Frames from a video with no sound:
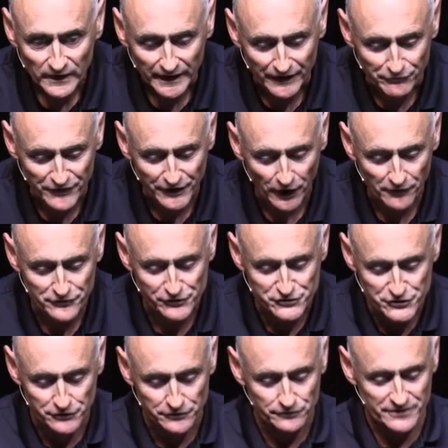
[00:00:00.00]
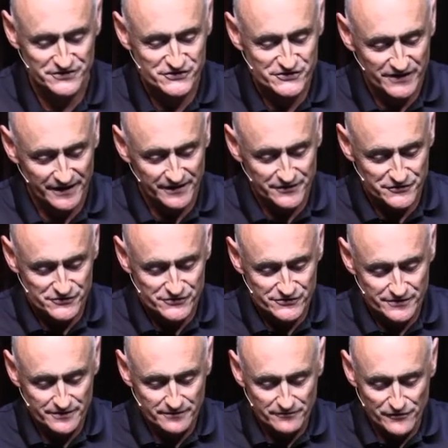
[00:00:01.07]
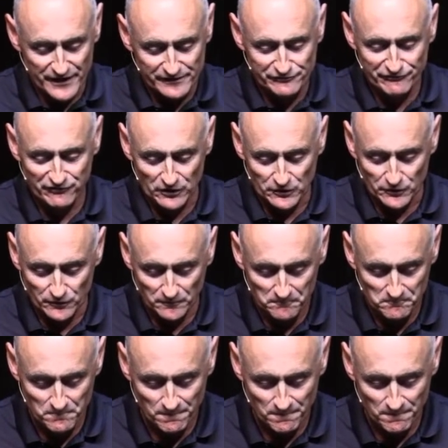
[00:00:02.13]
And the other two, it says, they flew.